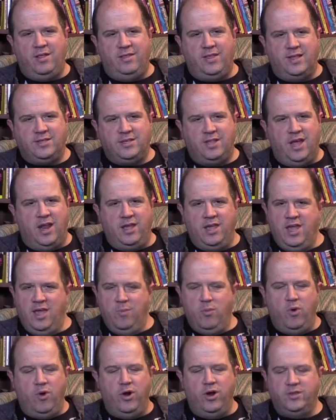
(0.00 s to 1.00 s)
That's a lot of
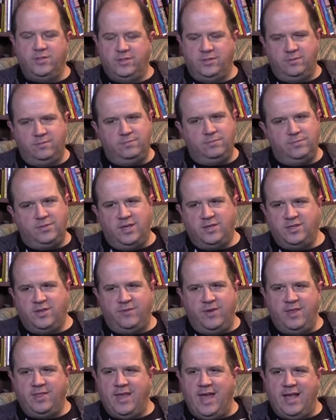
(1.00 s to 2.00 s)
keyboards and stuff
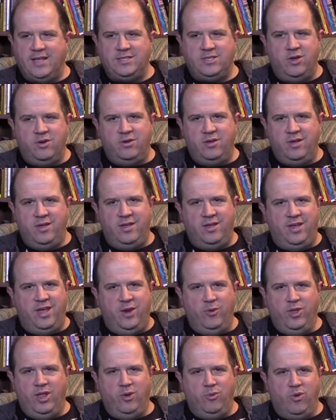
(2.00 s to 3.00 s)
like that. So
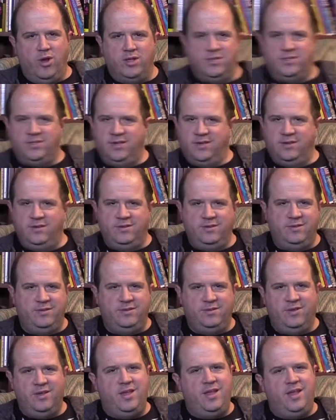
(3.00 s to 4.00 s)
it really runs the
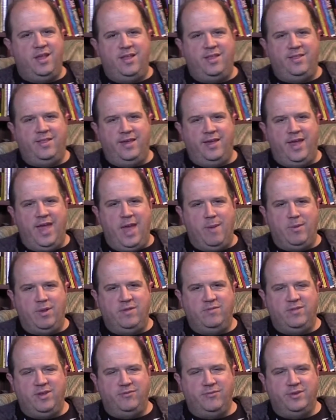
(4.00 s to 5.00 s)
gamut
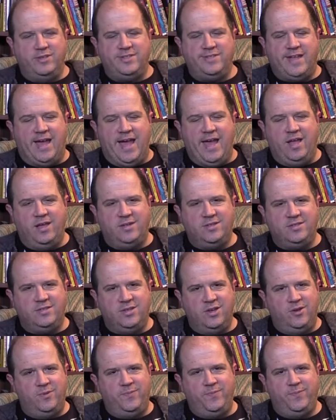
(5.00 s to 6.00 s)
of different styles.
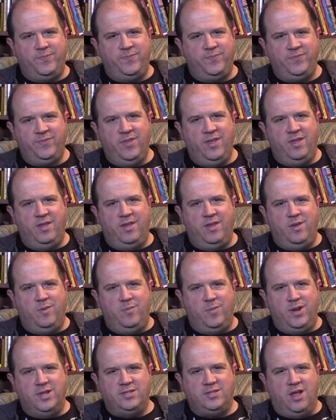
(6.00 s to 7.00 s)
So,
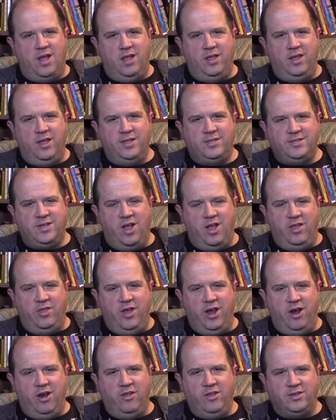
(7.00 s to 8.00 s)
but it's all
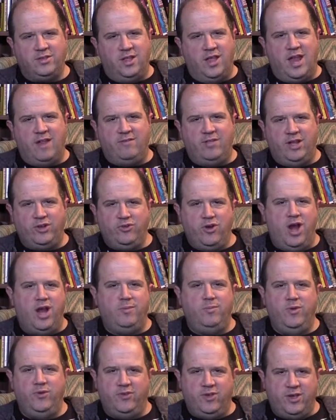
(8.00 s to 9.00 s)
there. There's a lot of
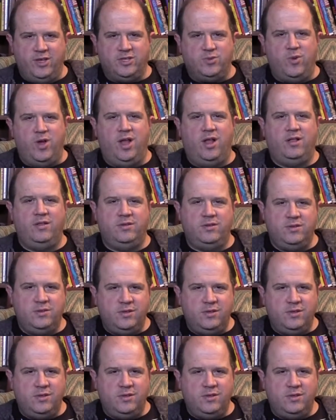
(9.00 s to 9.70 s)
electronic music as well.